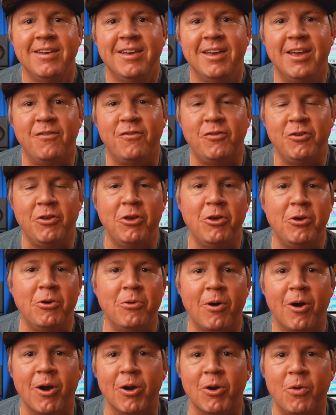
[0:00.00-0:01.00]
if
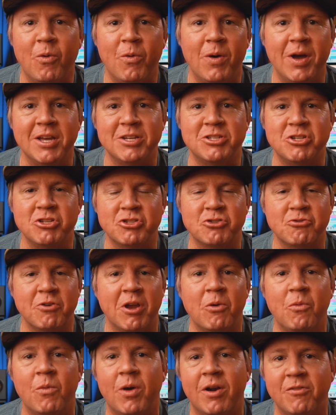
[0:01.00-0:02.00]
you are going to
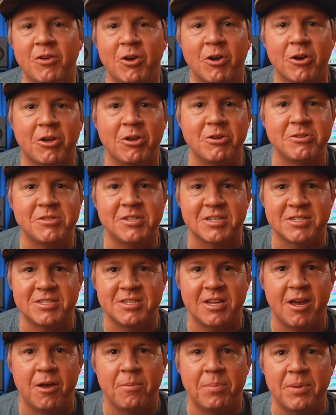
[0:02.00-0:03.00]
string one of your acoustics
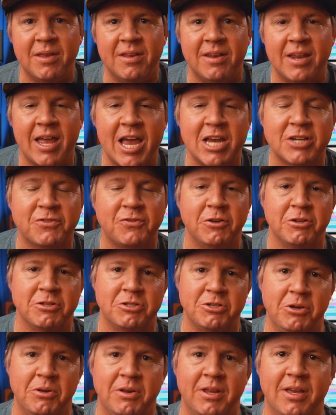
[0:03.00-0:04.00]
up in Nashville
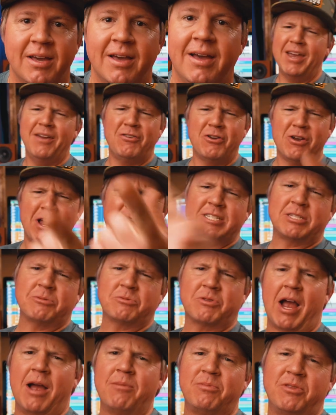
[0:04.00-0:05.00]
Tuning. If you're not
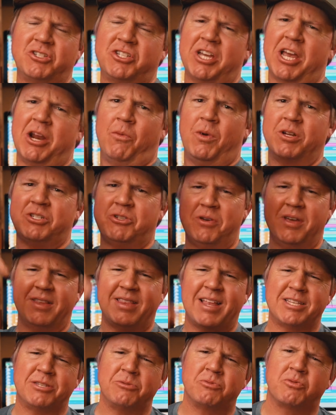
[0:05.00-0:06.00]
subscribed to the channel, why don't you hit
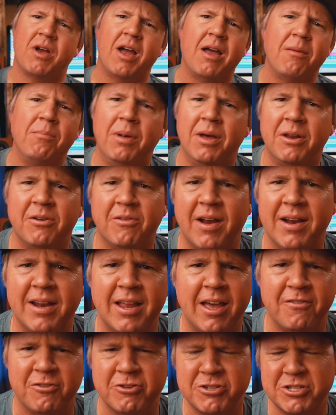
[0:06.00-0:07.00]
that subscribe button right
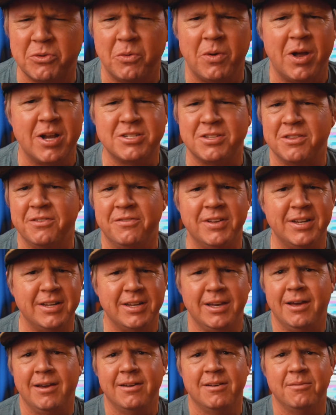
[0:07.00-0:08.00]
now if you're still watching the
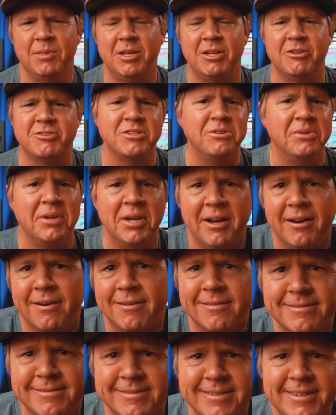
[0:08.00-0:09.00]
video. I mean, you're still here.